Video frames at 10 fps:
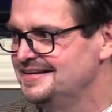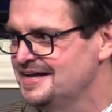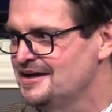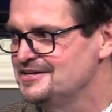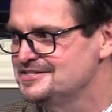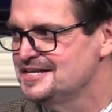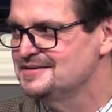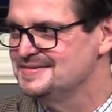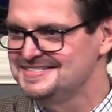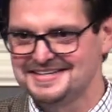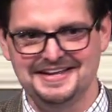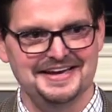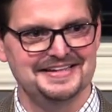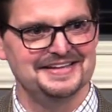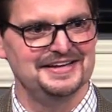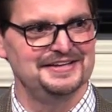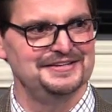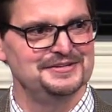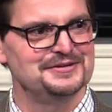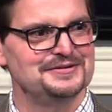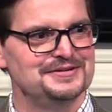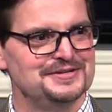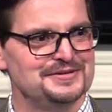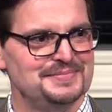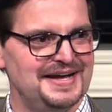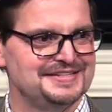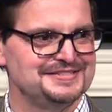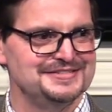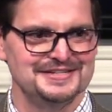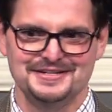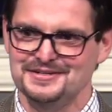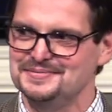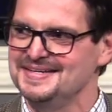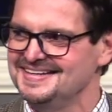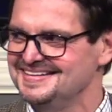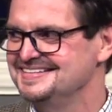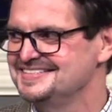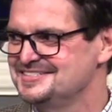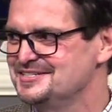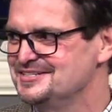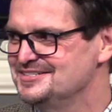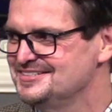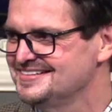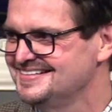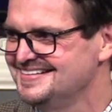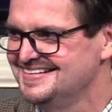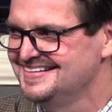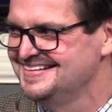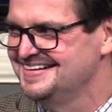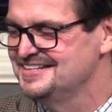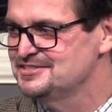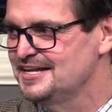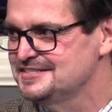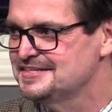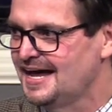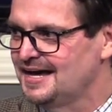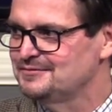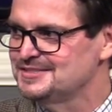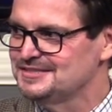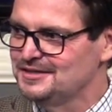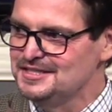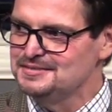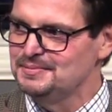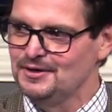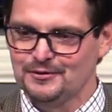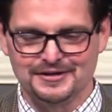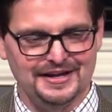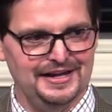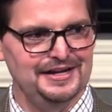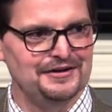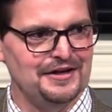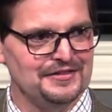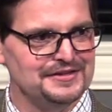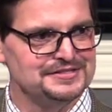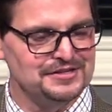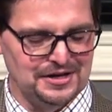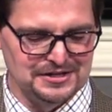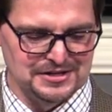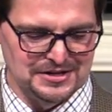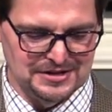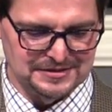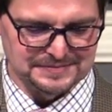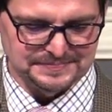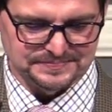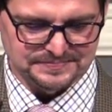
And now you're telling me today that you go, you're pastoring at New Beginnings Church. And so that's God was he's been ordaining all this all along.